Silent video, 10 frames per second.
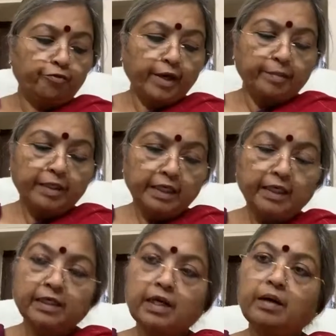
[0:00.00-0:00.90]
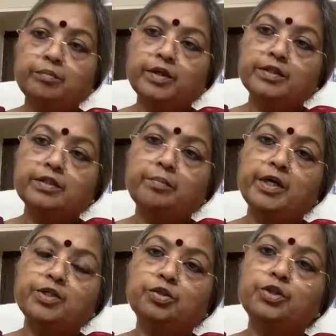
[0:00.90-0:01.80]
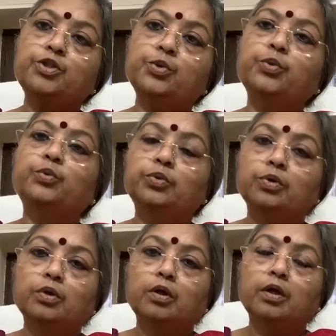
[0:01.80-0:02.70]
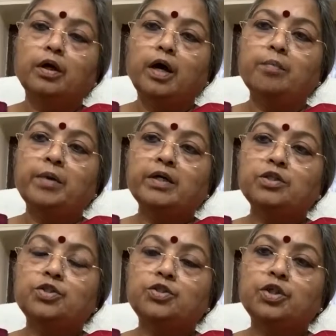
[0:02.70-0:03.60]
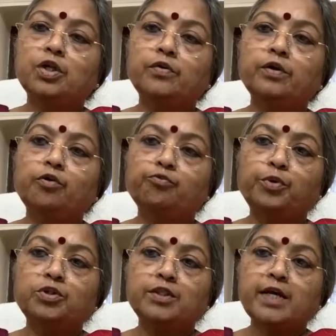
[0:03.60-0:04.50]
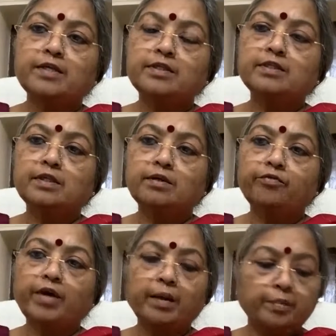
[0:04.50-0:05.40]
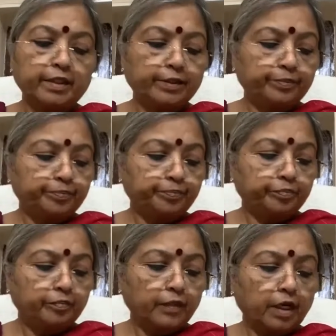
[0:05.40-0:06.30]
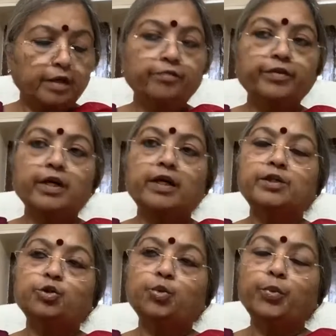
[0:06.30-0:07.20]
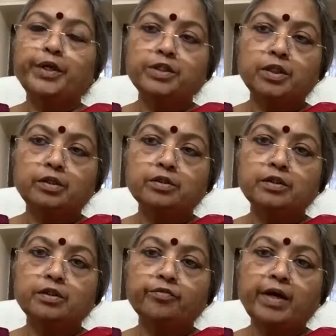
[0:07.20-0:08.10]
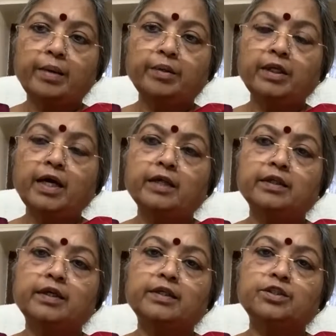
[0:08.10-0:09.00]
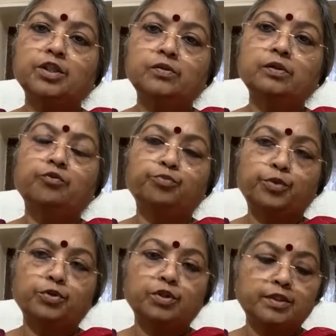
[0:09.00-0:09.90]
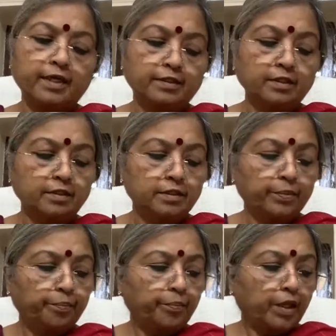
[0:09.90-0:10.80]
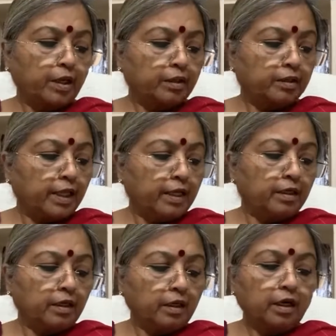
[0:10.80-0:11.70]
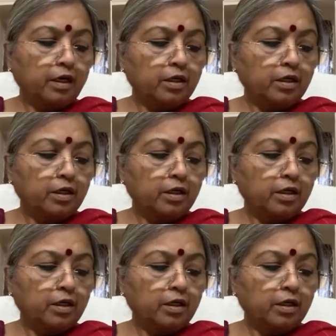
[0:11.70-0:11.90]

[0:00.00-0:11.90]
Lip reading: of family income is a major issue amongst children of both sexes in a family. If there are two wage earners in the family and there are children of both the sexes, then